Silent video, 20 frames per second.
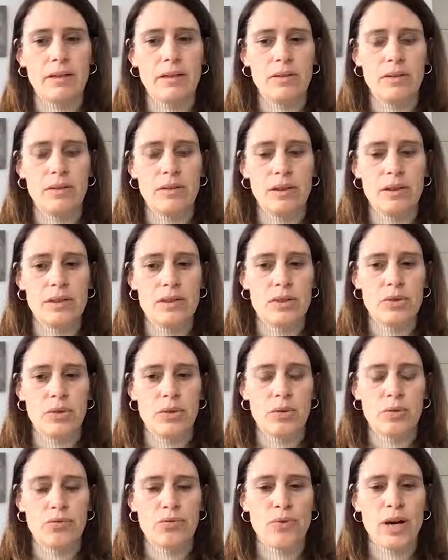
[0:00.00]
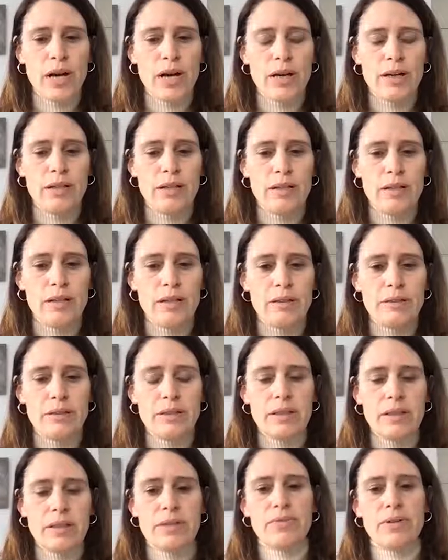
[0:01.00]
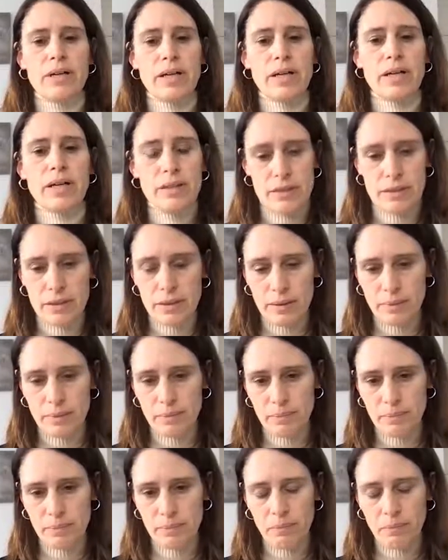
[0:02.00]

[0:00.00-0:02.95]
not as far as the